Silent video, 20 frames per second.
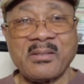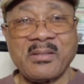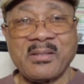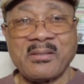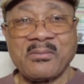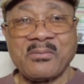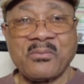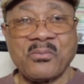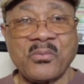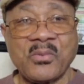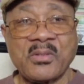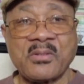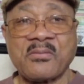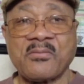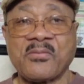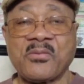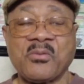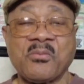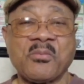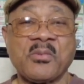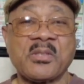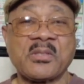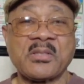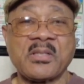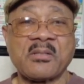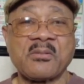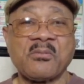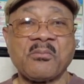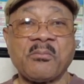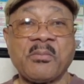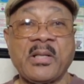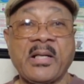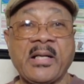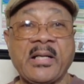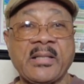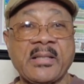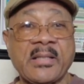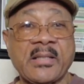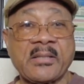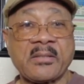I don't want too much. I don't buy
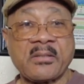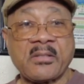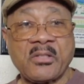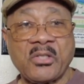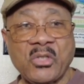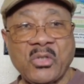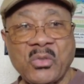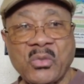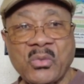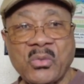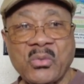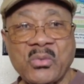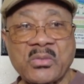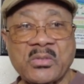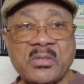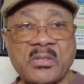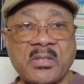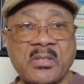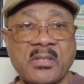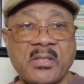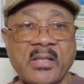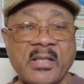a lot of clothes and nothing.